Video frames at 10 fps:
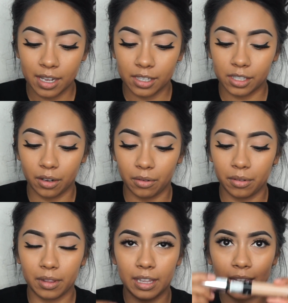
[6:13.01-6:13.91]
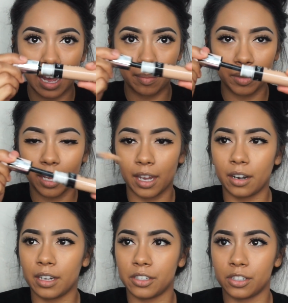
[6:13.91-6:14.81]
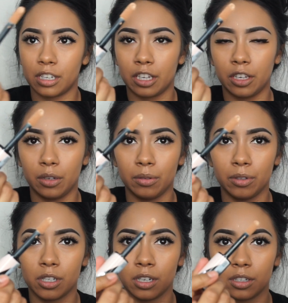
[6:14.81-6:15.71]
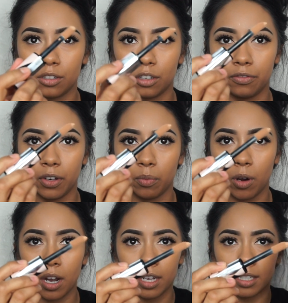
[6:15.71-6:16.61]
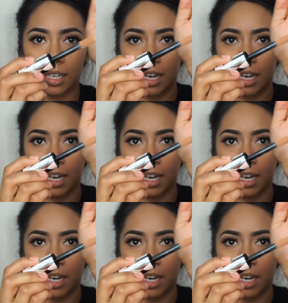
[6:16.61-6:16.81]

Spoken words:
so the applicator is just a huge doe foot wand,